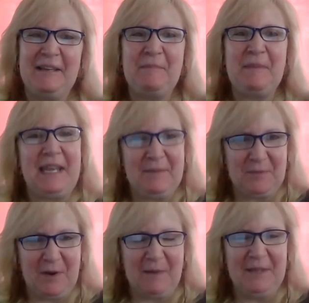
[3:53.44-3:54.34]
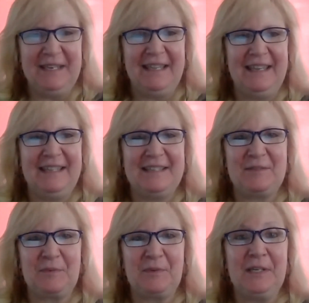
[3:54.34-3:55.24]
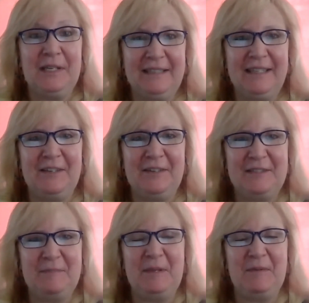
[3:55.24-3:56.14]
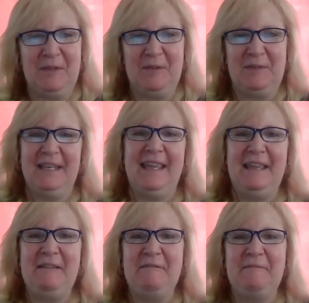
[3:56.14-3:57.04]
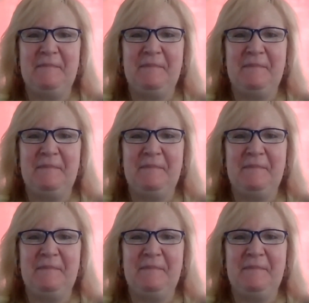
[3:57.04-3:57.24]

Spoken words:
My name is Robin, and it's really good to be with you today.